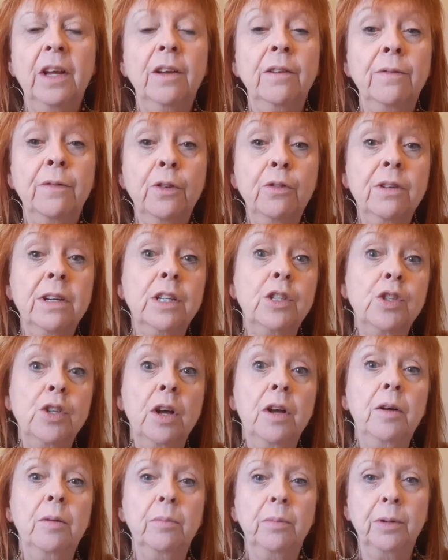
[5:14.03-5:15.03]
For
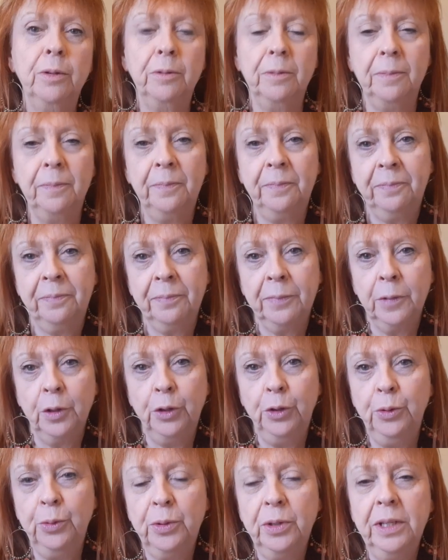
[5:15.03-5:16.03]
example,
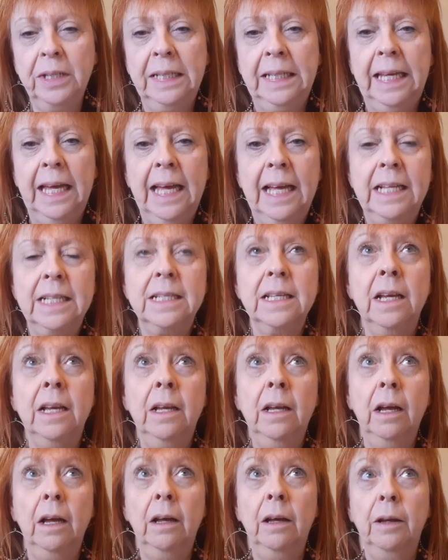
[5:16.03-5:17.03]
you can get
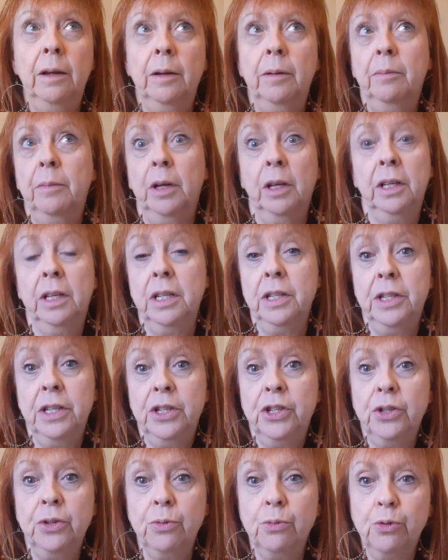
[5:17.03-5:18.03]
a
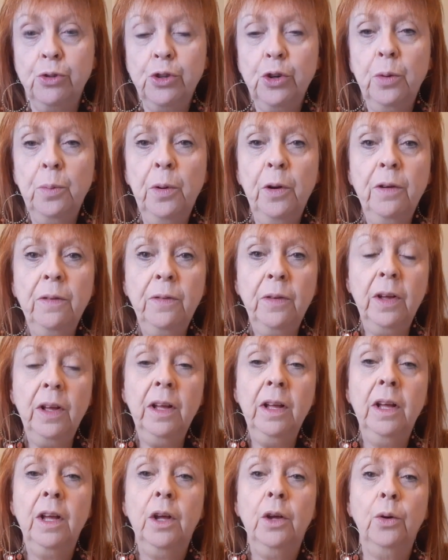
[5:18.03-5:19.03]
conditional job
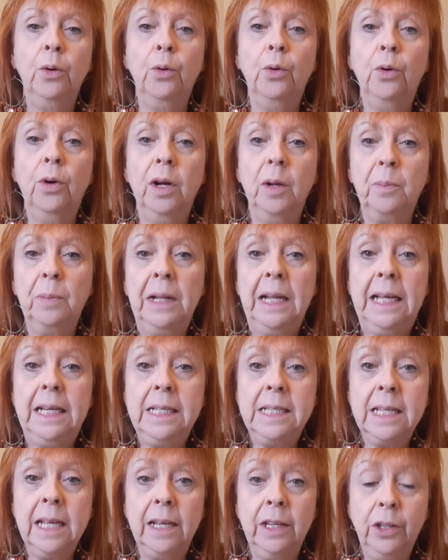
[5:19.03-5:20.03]
offer or a
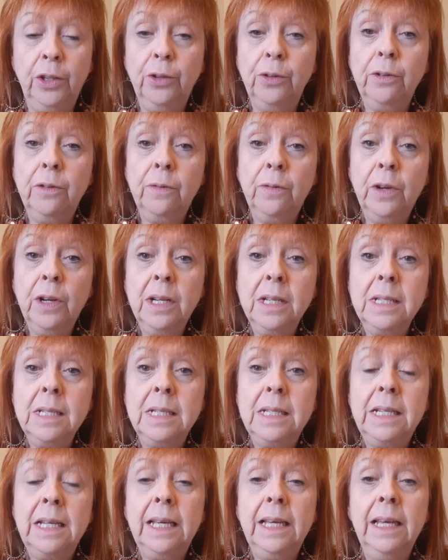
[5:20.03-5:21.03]
place at
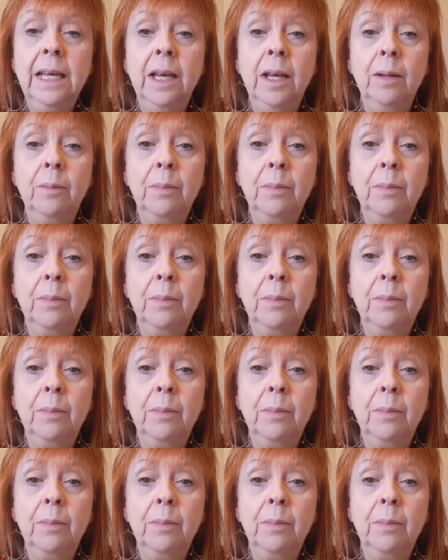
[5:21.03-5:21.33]
university,